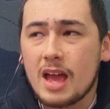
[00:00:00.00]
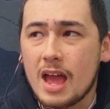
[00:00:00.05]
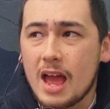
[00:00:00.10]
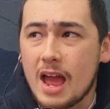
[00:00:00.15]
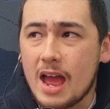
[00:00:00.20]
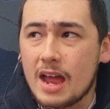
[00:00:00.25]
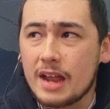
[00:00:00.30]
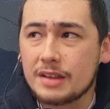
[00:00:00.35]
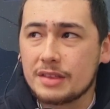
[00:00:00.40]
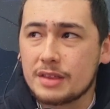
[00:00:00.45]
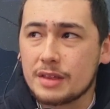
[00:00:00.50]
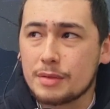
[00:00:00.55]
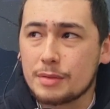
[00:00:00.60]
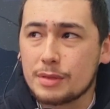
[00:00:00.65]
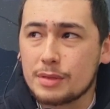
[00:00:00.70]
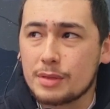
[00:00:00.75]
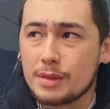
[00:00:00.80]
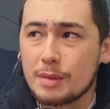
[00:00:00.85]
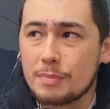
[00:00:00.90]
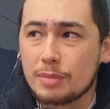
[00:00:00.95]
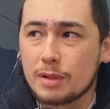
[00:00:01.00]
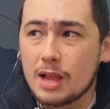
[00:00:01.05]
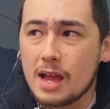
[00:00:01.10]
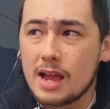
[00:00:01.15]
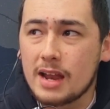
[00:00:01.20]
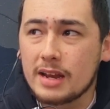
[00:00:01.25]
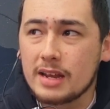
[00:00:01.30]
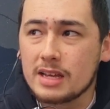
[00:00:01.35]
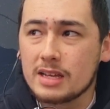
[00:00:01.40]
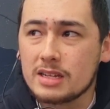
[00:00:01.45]
and the
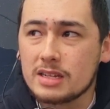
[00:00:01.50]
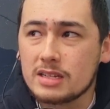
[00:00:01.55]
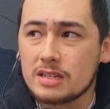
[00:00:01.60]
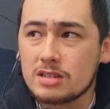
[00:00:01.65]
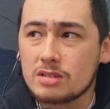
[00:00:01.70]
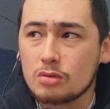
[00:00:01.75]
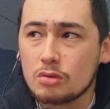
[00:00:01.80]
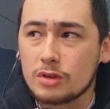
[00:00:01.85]
plan is,